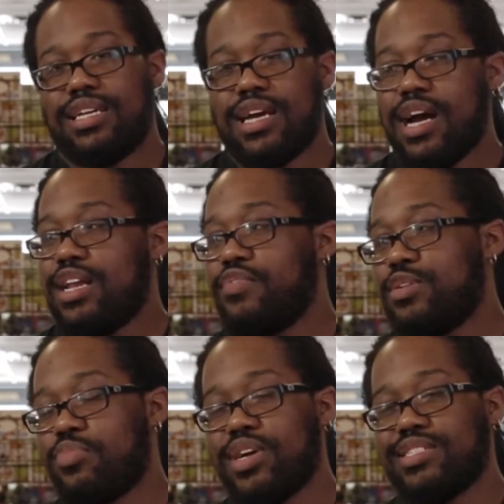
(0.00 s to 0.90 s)
kind of a
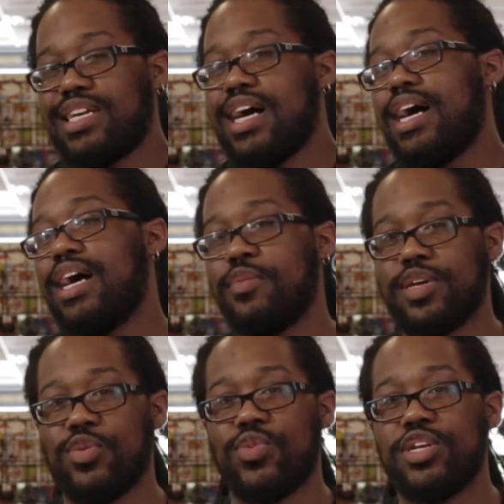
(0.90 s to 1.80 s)
depressed guy. I
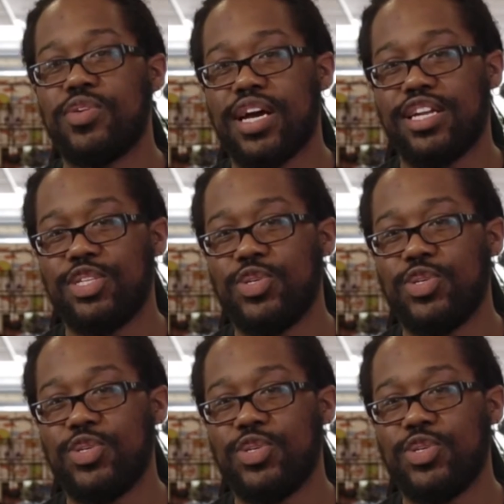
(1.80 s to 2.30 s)
mean, what do you kind of